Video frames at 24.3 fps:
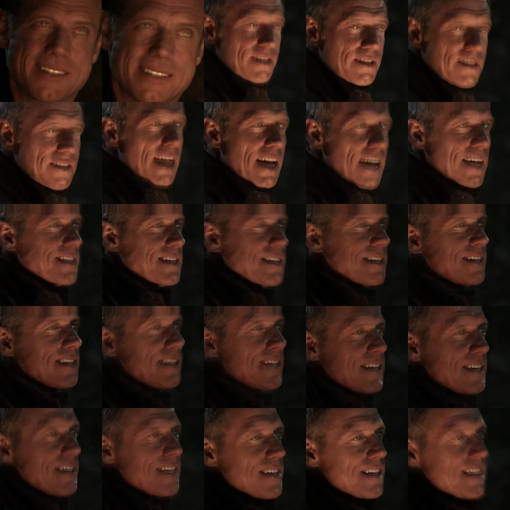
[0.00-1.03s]
That
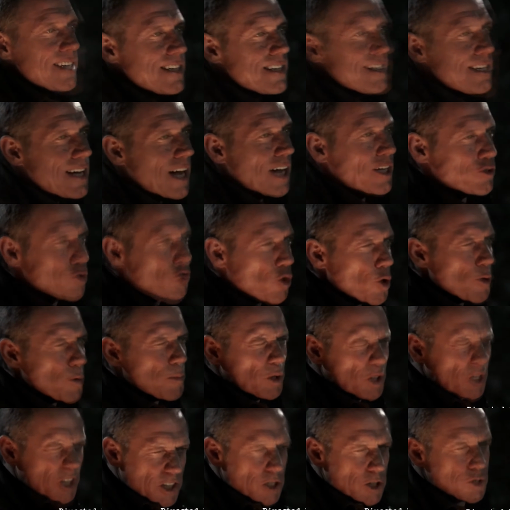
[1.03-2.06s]
adorable
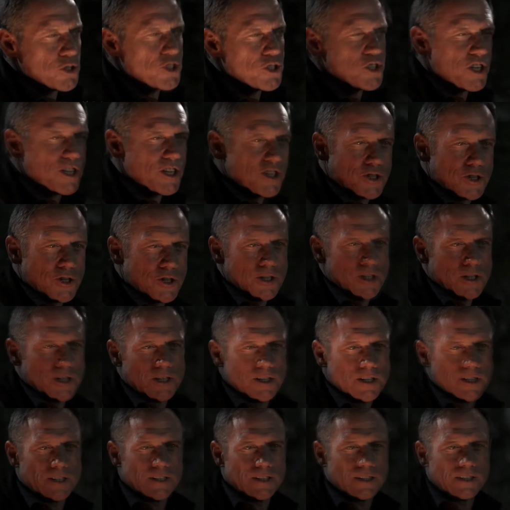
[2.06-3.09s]
little sister
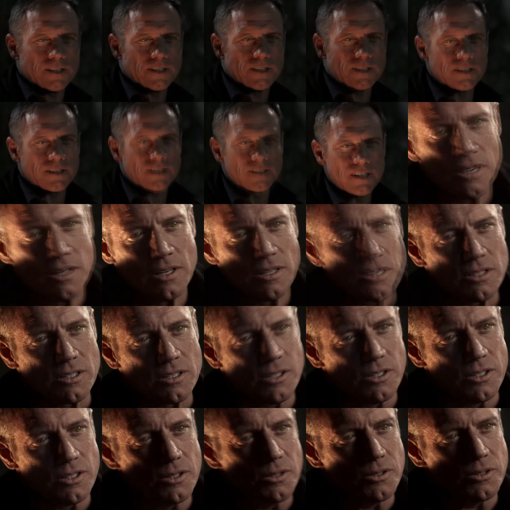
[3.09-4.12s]
to
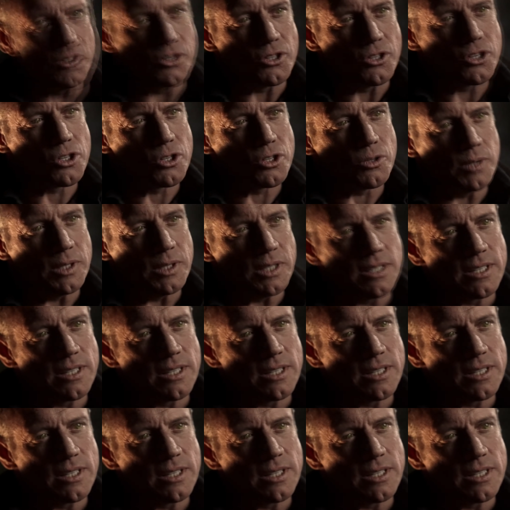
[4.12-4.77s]
know the chewy